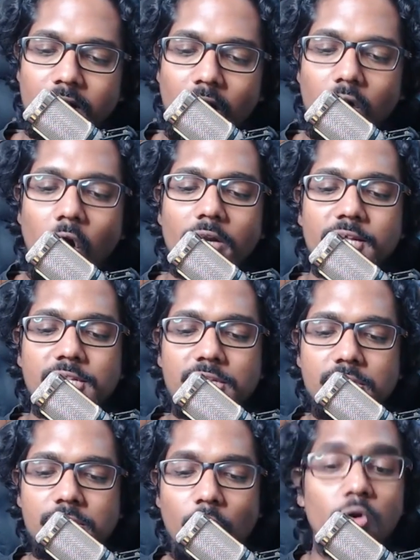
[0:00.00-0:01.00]
A
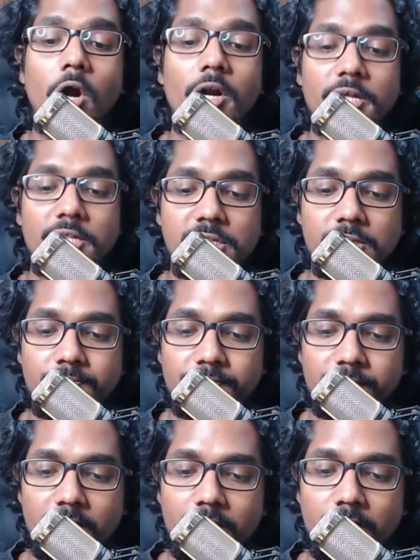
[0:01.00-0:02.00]
goddess, O goddess,
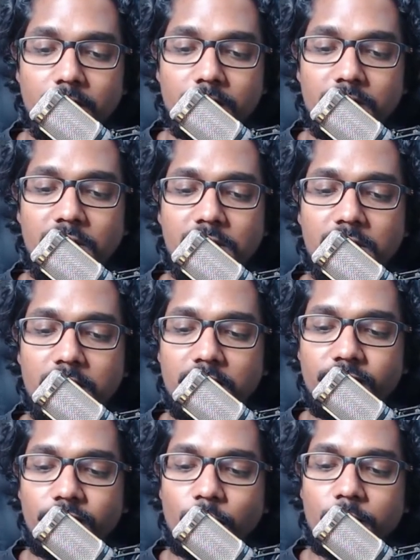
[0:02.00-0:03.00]
these are
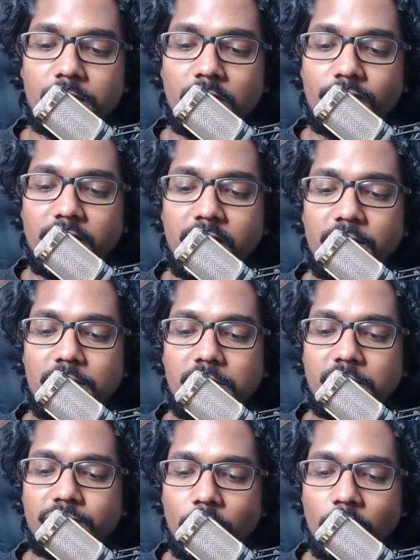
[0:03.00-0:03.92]
the fruits of deeds